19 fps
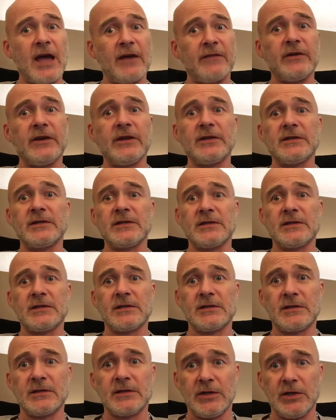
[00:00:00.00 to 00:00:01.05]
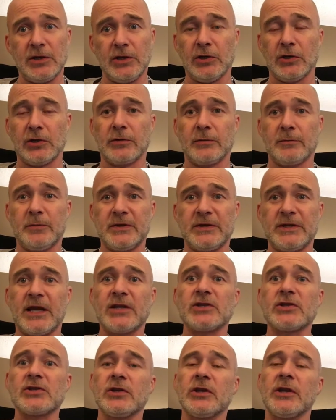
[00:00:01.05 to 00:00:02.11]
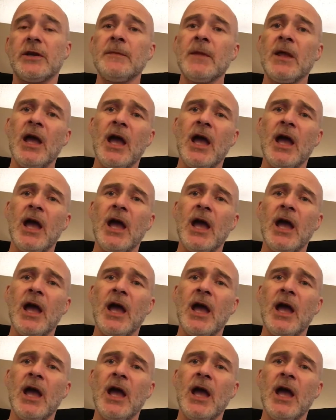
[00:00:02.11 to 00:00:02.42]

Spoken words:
evidence here potentially.